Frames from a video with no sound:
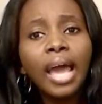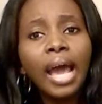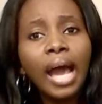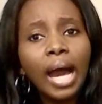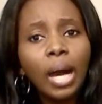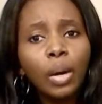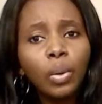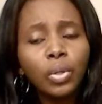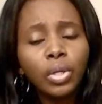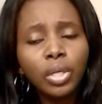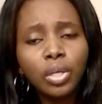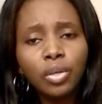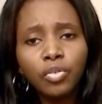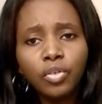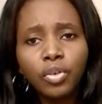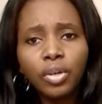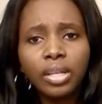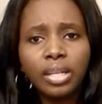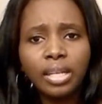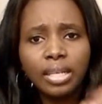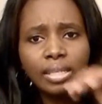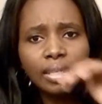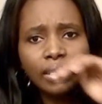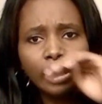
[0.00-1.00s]
I will give you
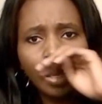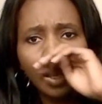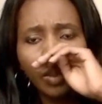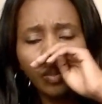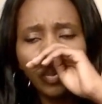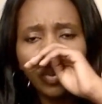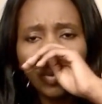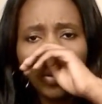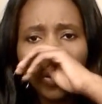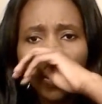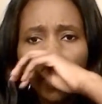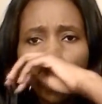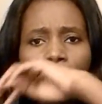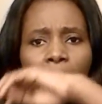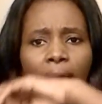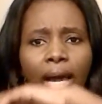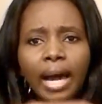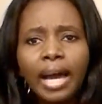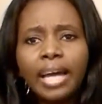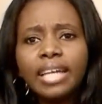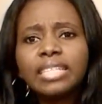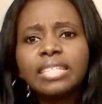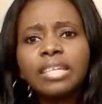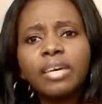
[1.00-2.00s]
an example.
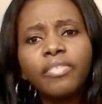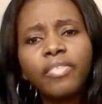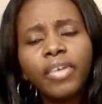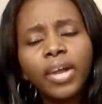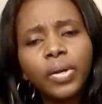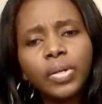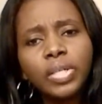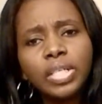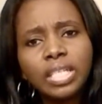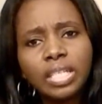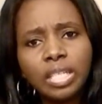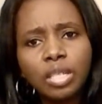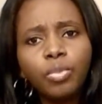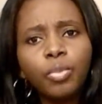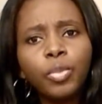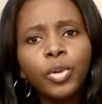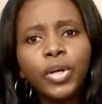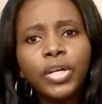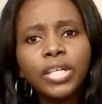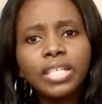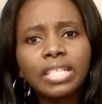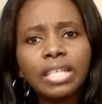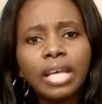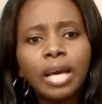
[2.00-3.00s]
It's a very simple
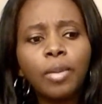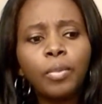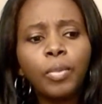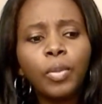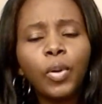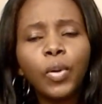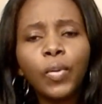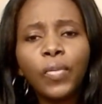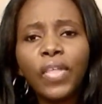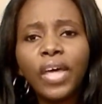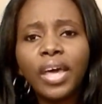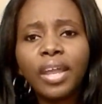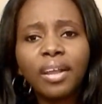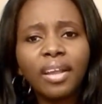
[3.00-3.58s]
example that